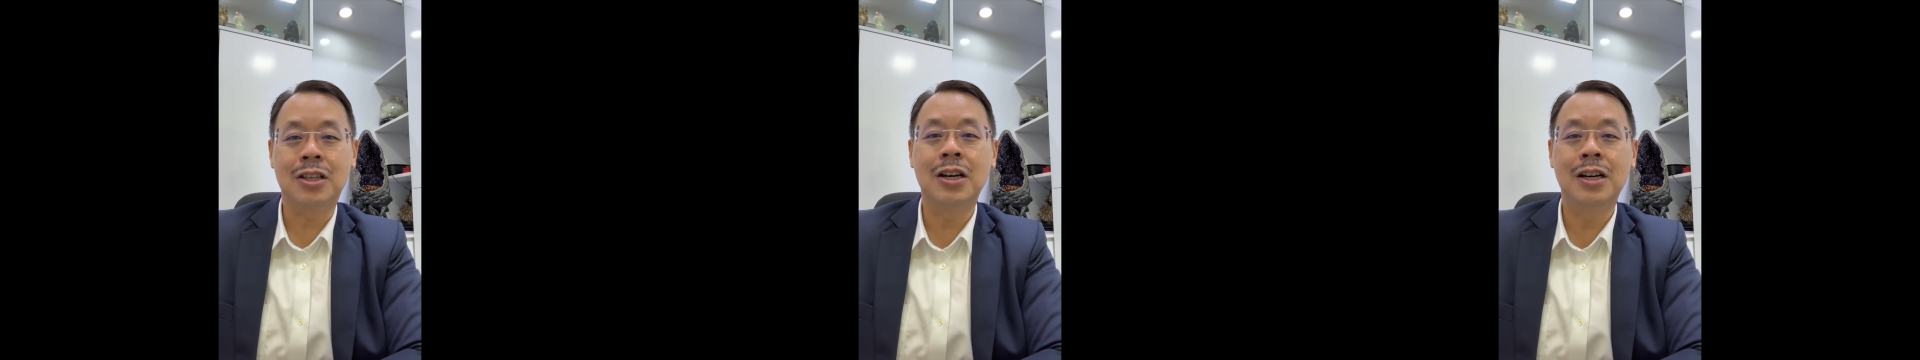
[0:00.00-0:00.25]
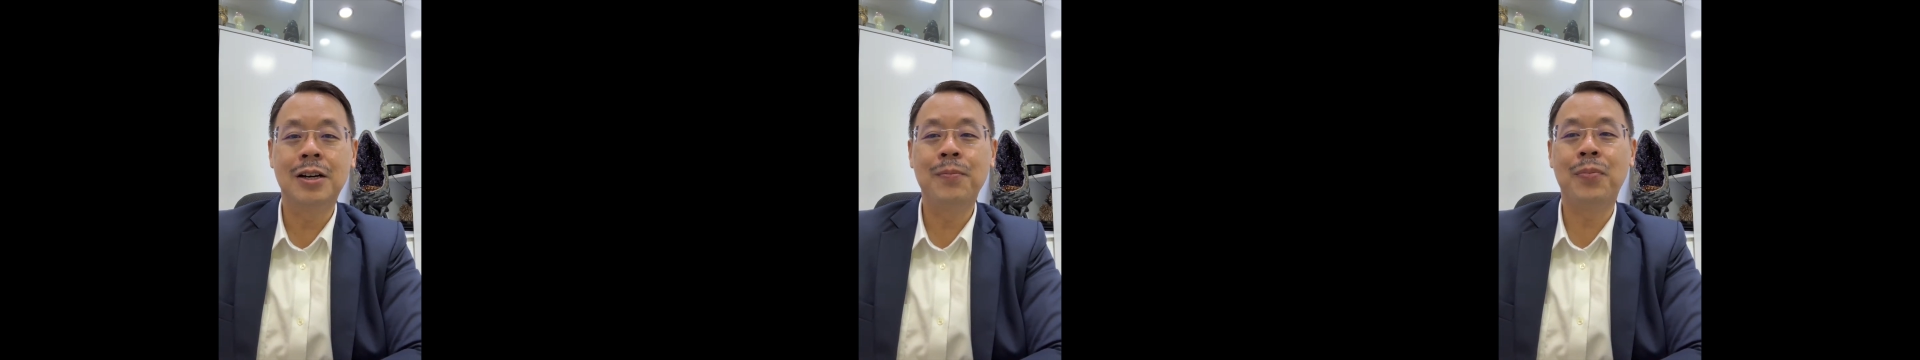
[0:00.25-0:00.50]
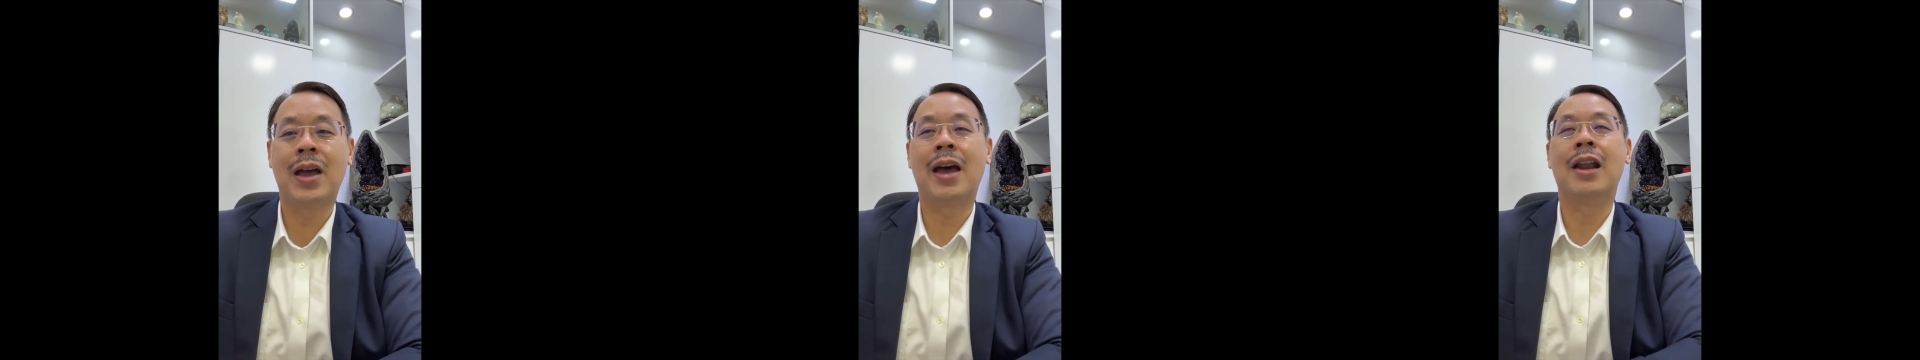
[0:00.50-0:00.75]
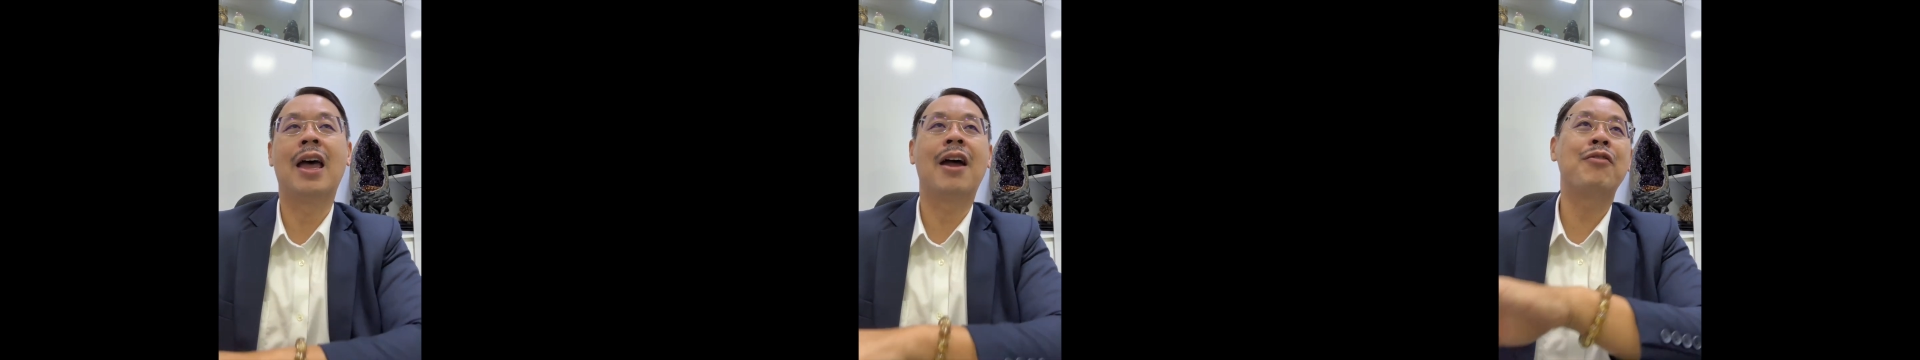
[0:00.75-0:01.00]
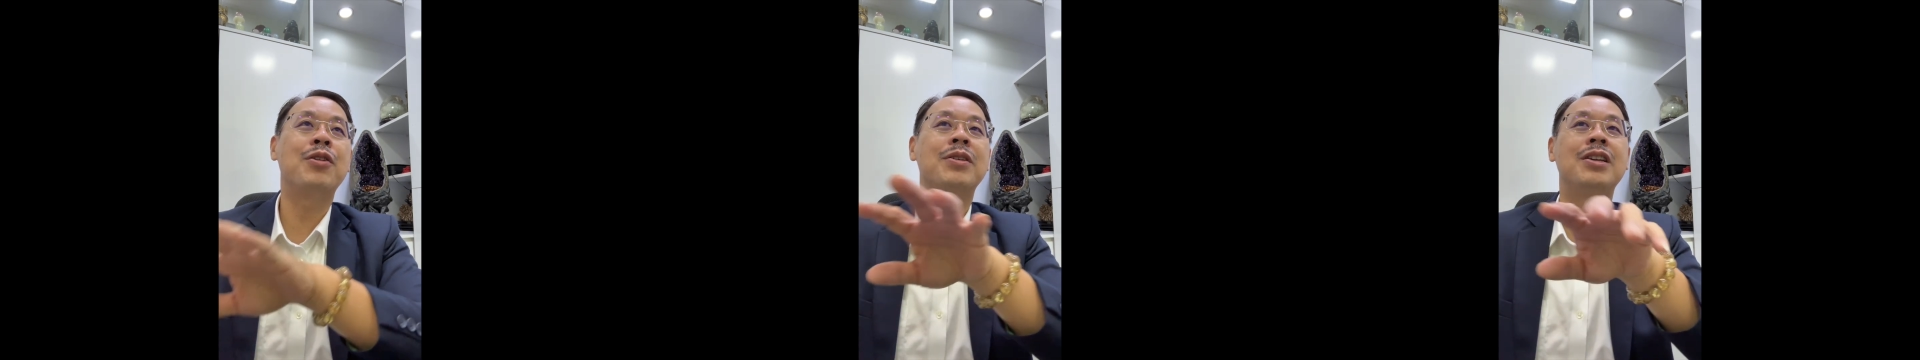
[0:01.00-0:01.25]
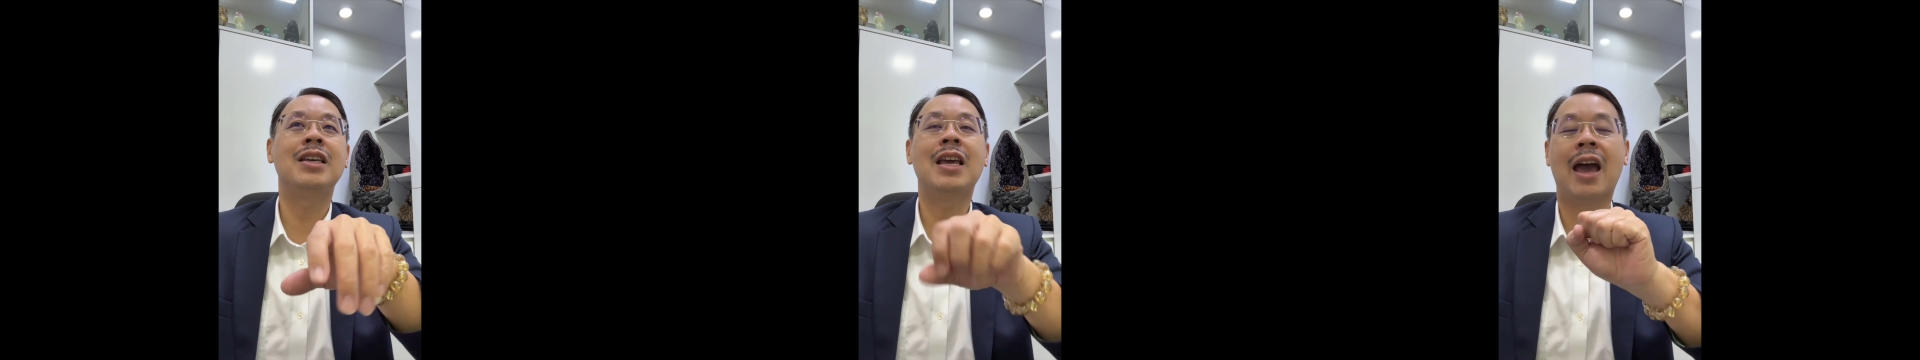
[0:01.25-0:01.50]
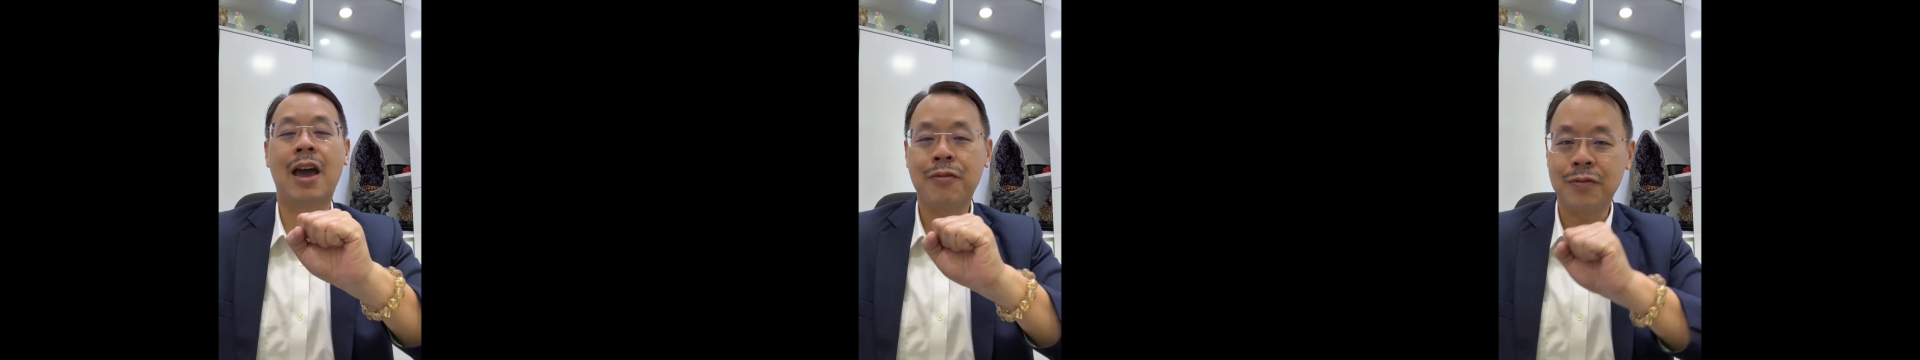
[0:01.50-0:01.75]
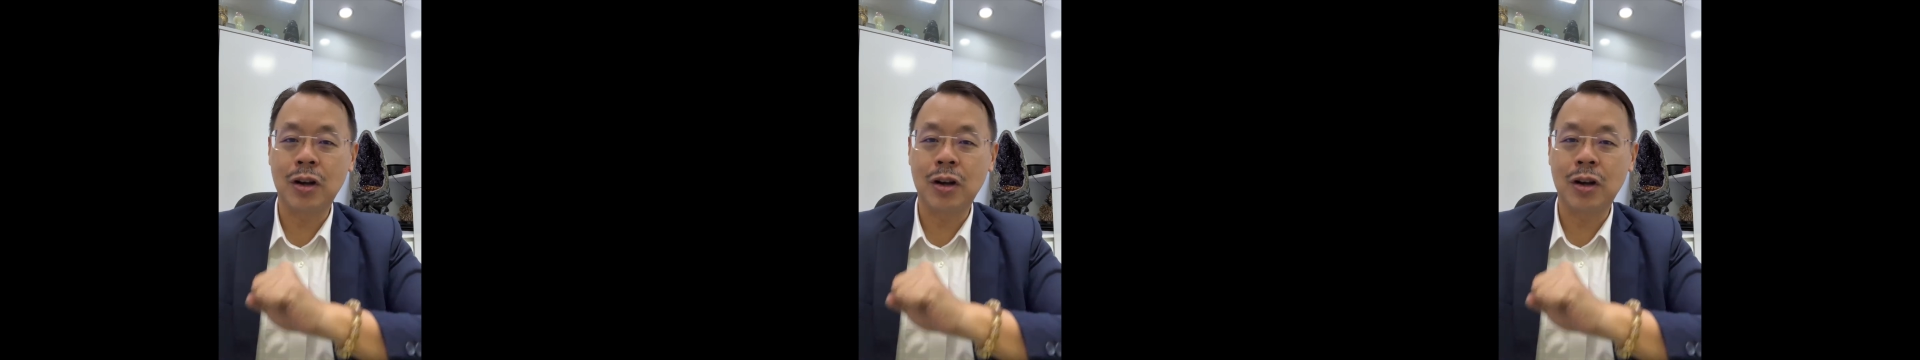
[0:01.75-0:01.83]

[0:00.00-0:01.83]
term that everybody have